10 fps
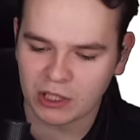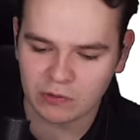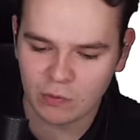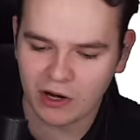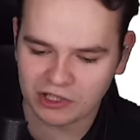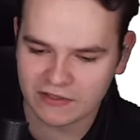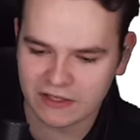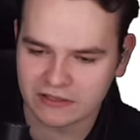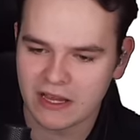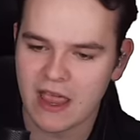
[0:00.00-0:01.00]
much for watching
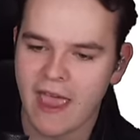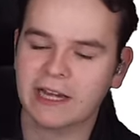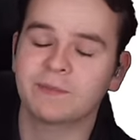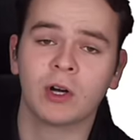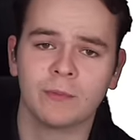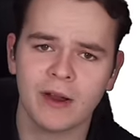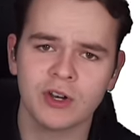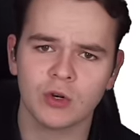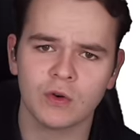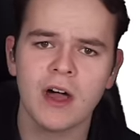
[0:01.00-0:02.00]
this
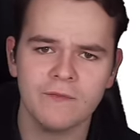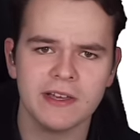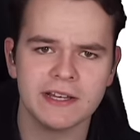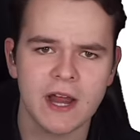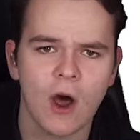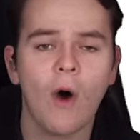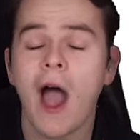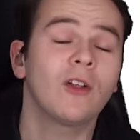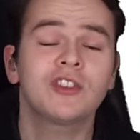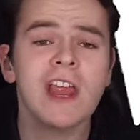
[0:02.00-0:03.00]
experimental video.
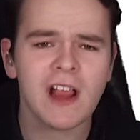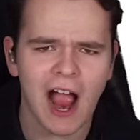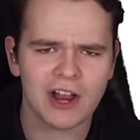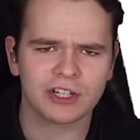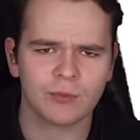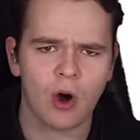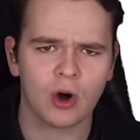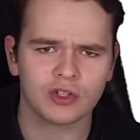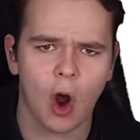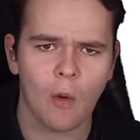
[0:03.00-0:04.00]
And I'll see you guys
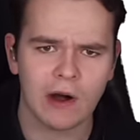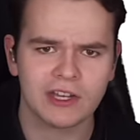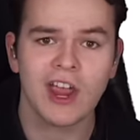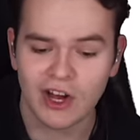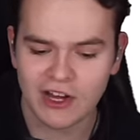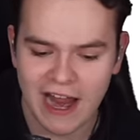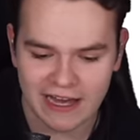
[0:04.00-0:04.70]
tomorrow, as always. Good